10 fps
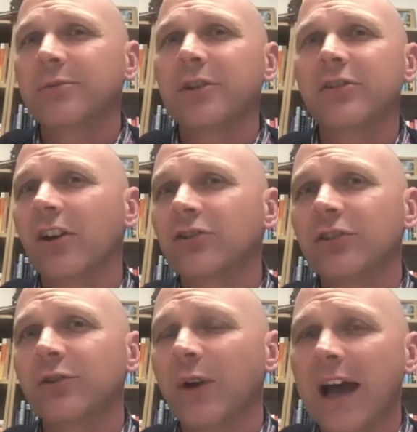some
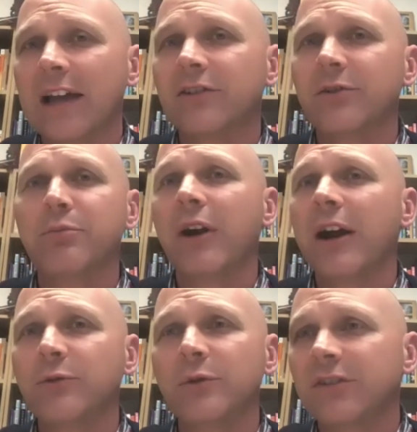discussions were had, some
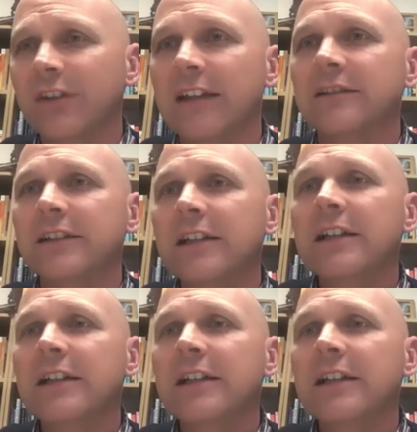prayers were said.